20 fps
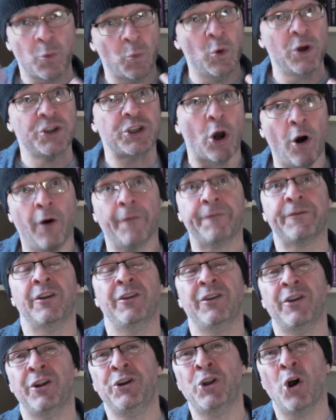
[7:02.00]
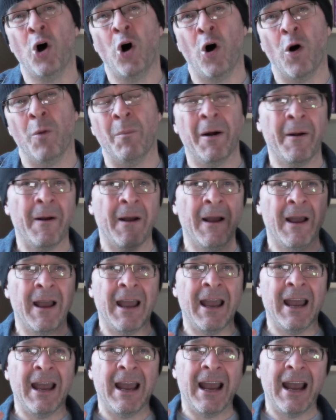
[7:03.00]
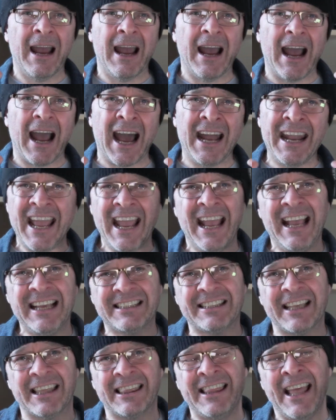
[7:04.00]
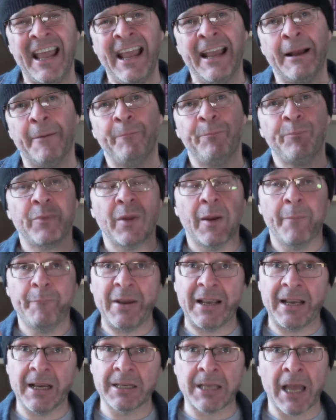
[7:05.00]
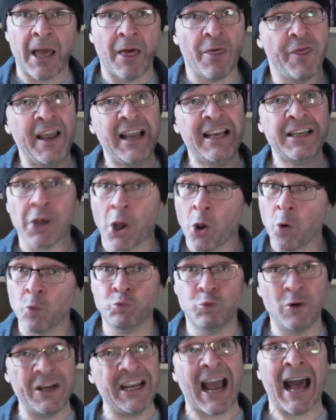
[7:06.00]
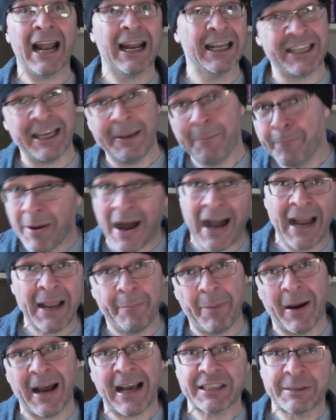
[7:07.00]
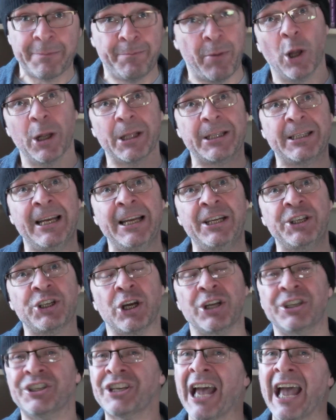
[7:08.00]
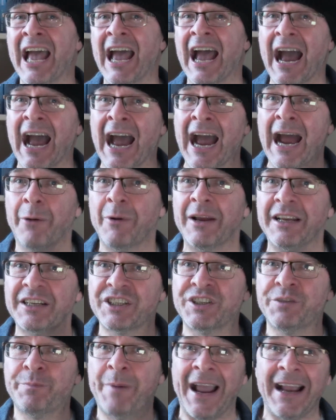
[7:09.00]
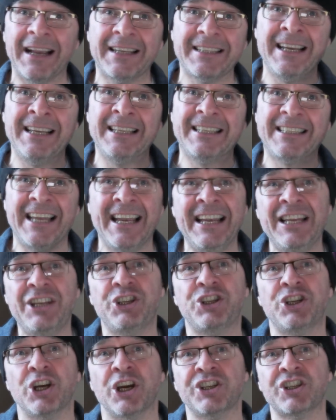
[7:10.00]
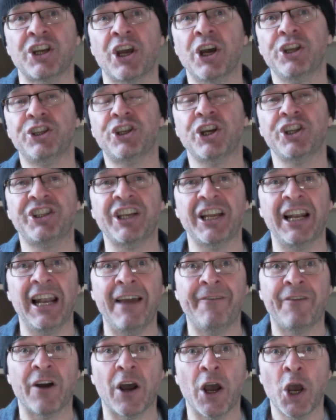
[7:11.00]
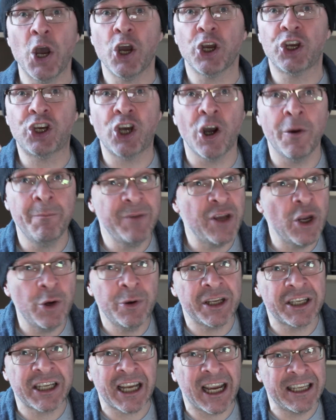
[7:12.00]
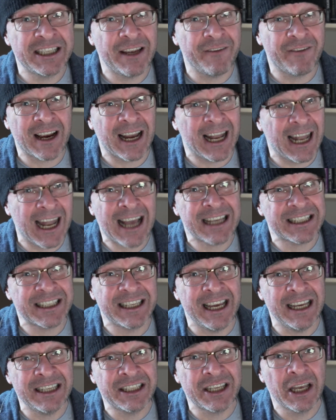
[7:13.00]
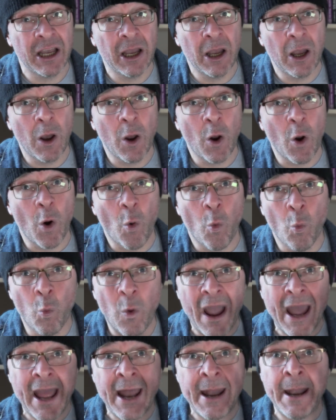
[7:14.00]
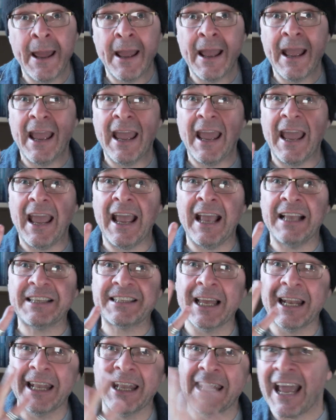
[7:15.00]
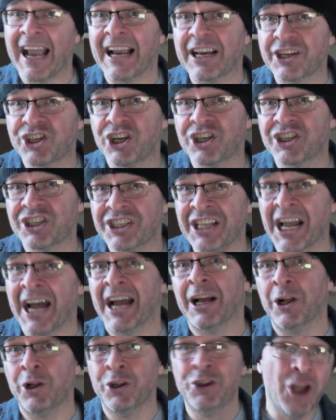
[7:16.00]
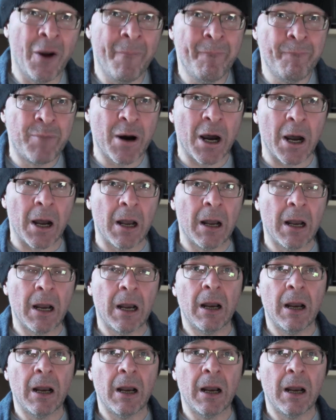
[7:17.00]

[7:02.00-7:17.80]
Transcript: was often the norm. And here's the thing, because these reality bypass politicians are expecting teachers to deliver communicative classes when it's a lecture style number.